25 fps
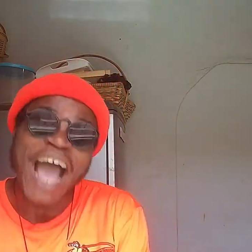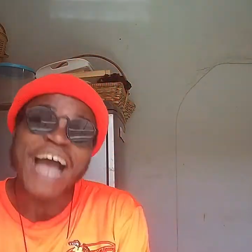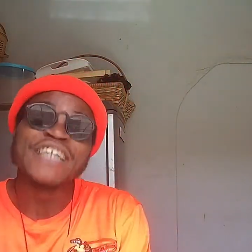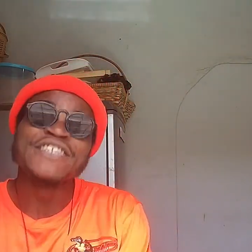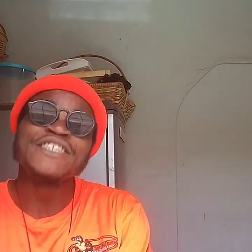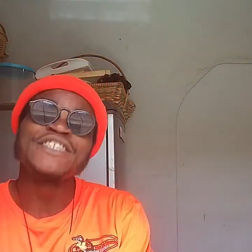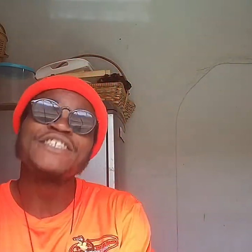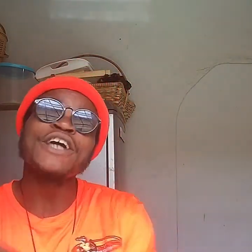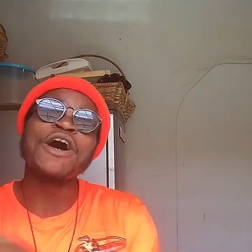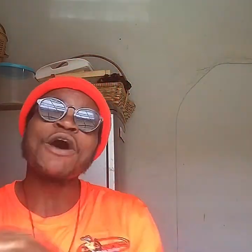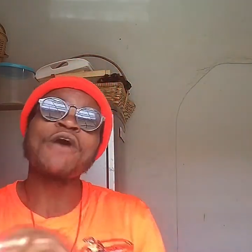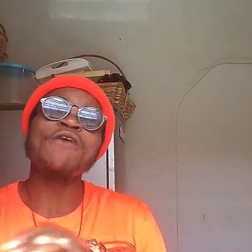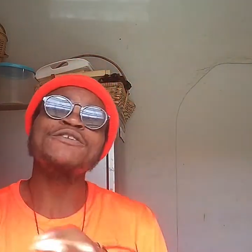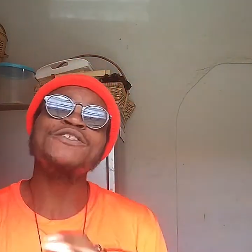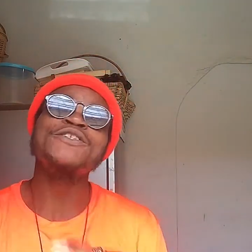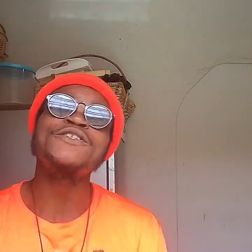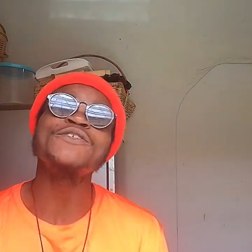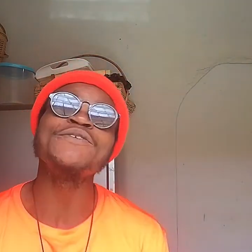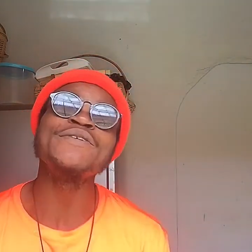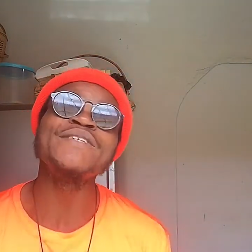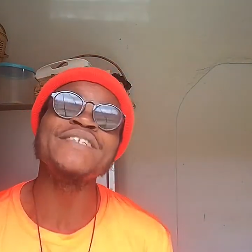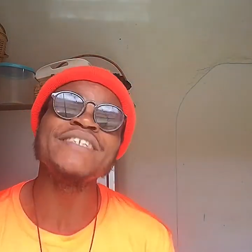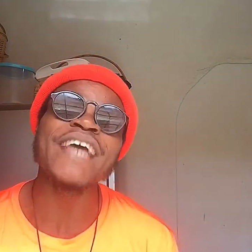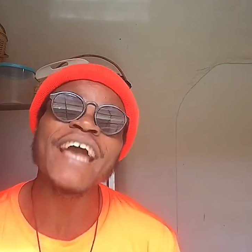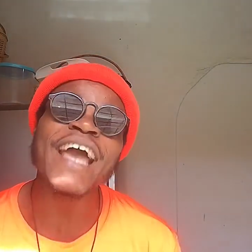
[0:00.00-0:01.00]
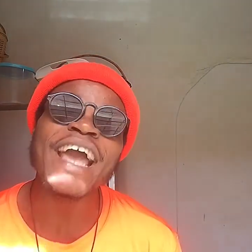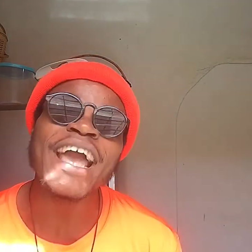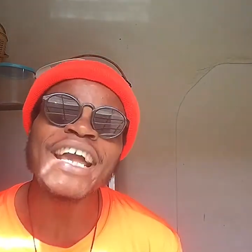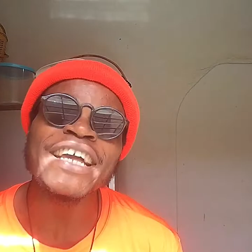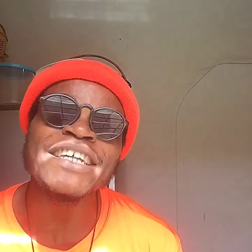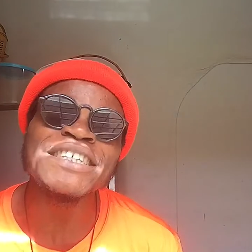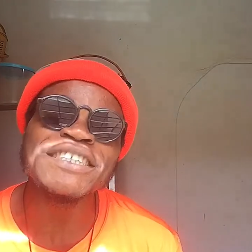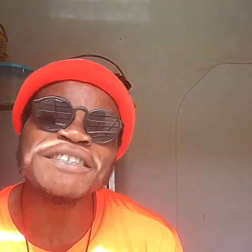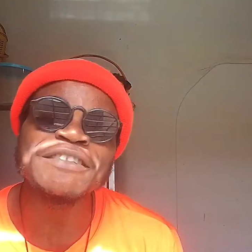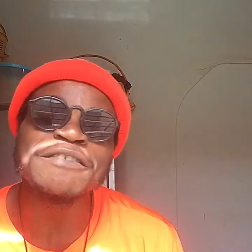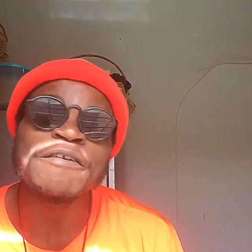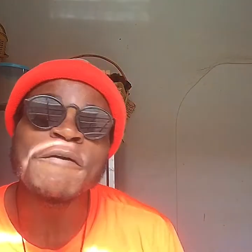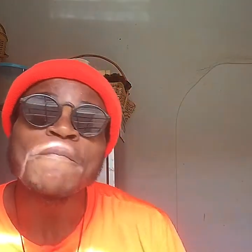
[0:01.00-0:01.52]
So
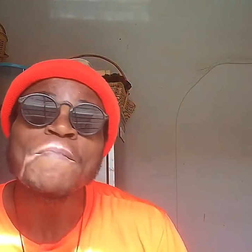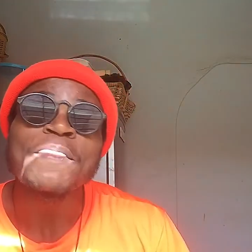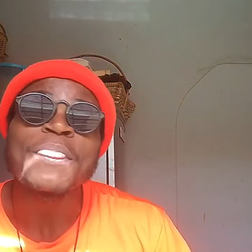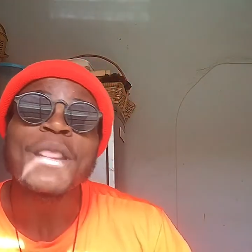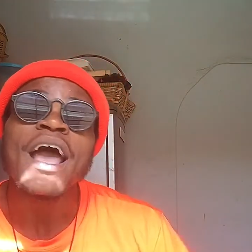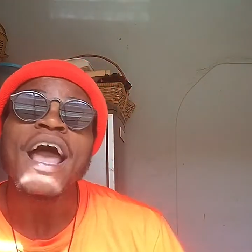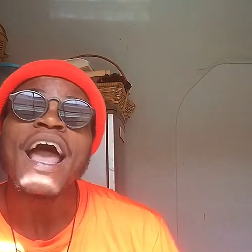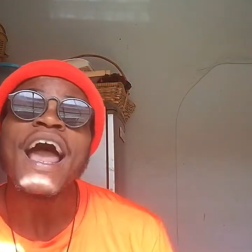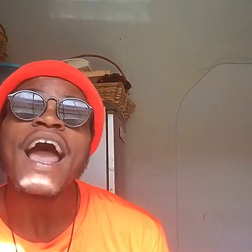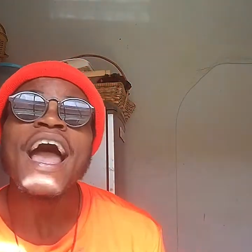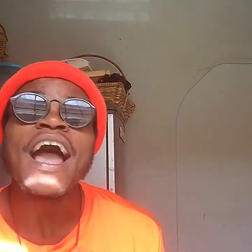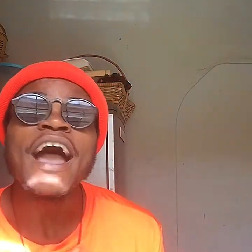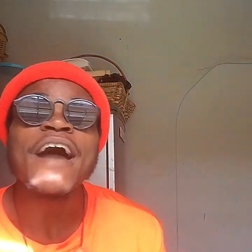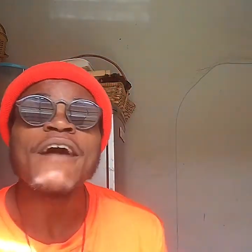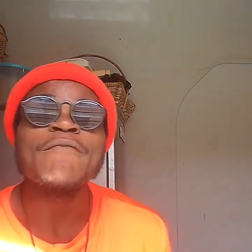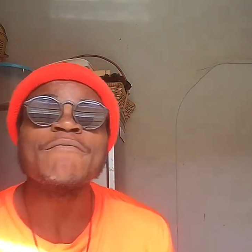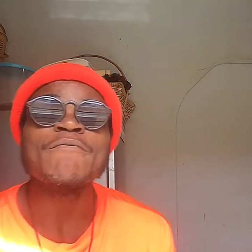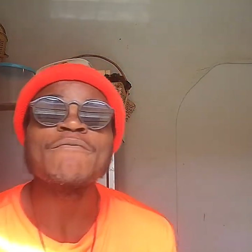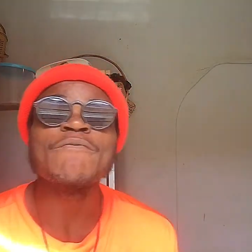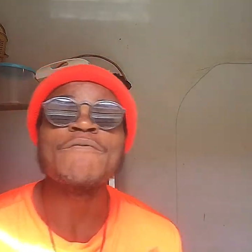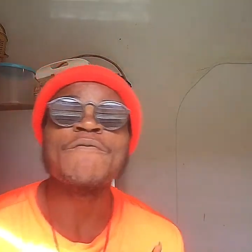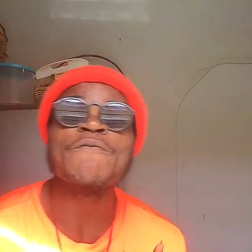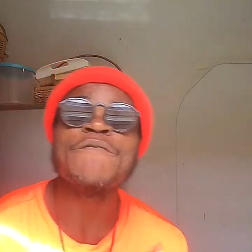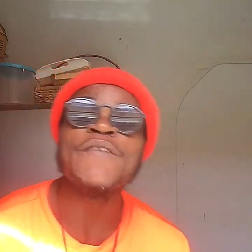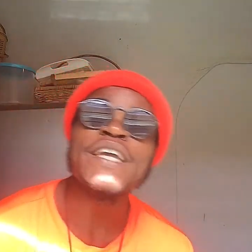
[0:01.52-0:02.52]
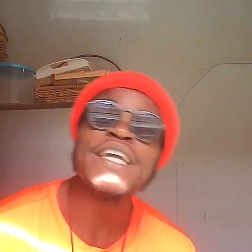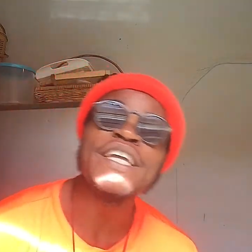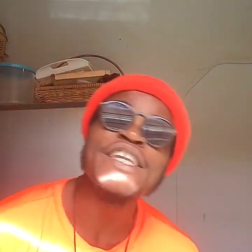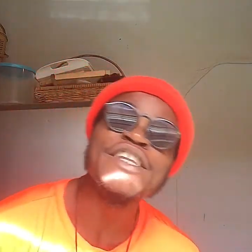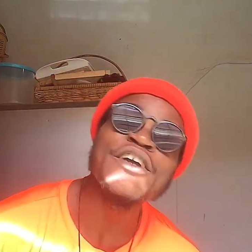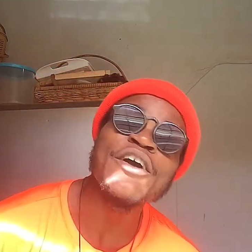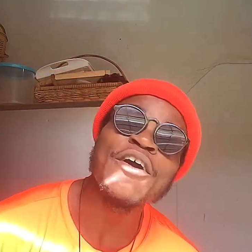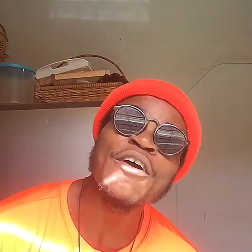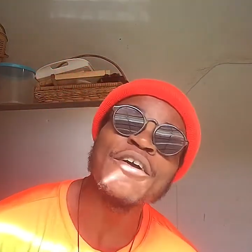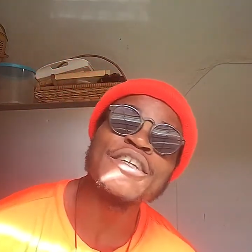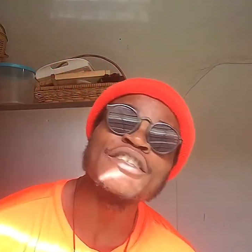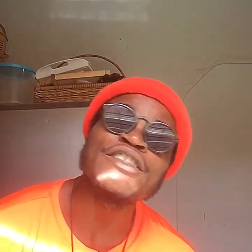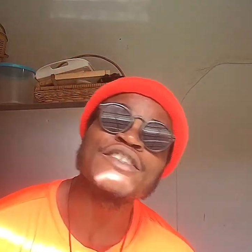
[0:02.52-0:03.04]
today's
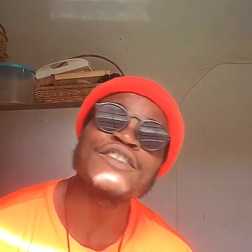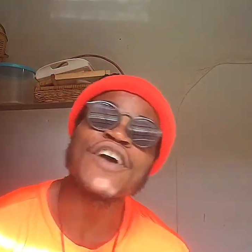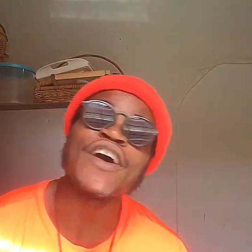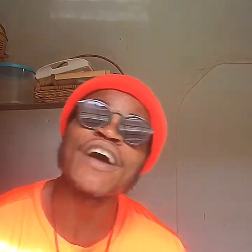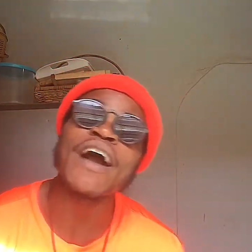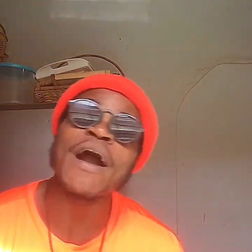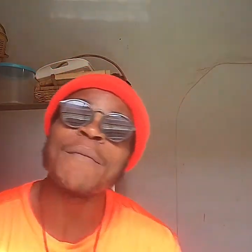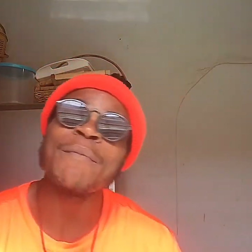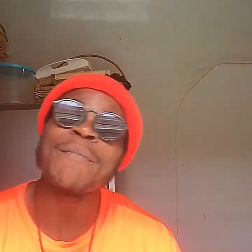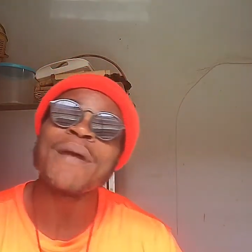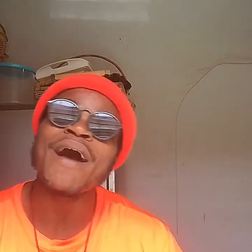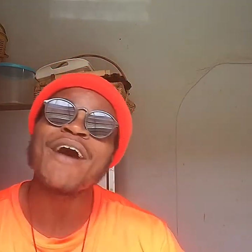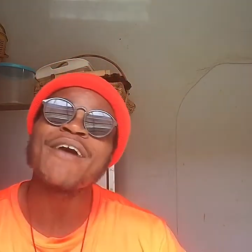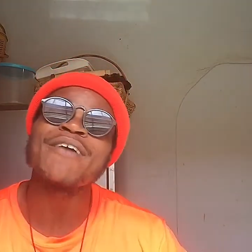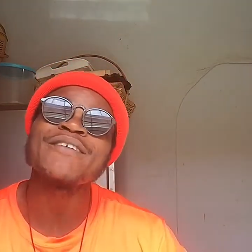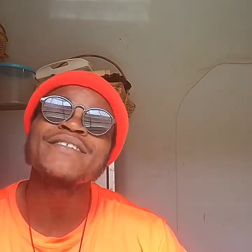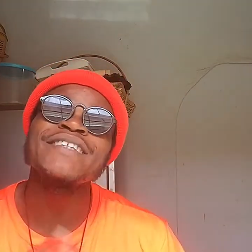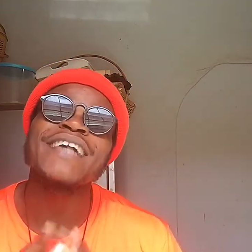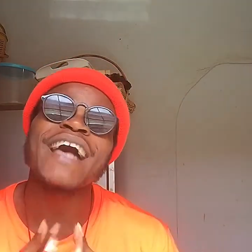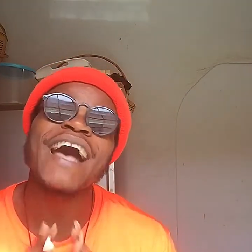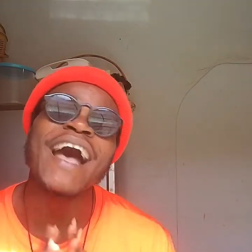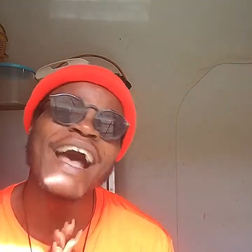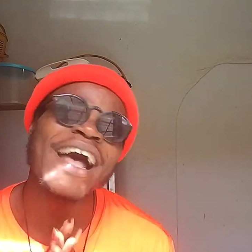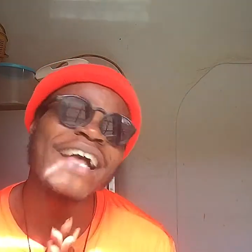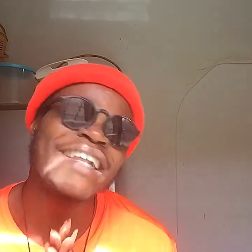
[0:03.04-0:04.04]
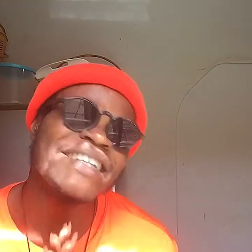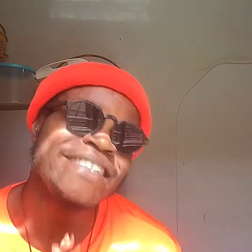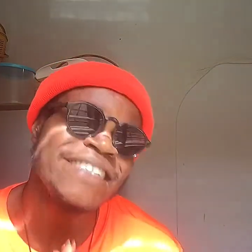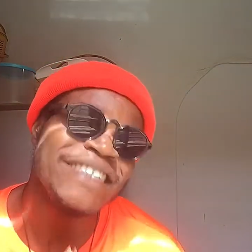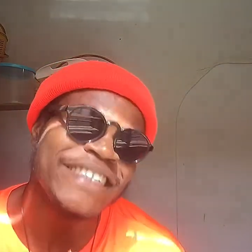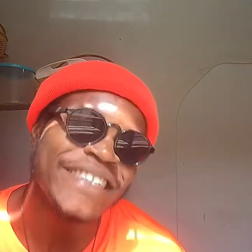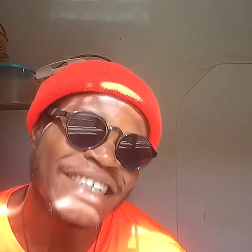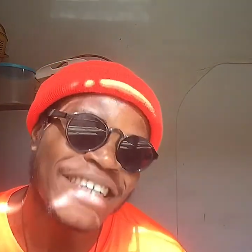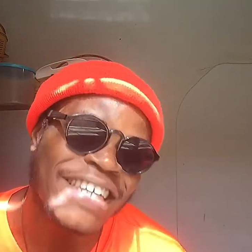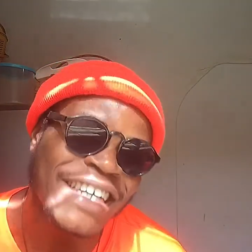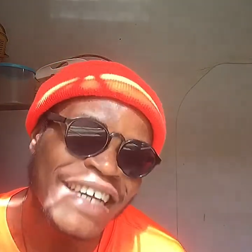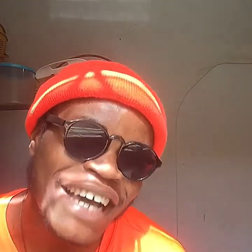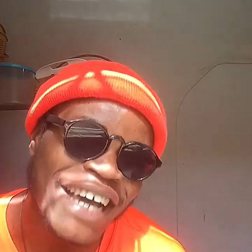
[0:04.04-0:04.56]
video is all about Auntie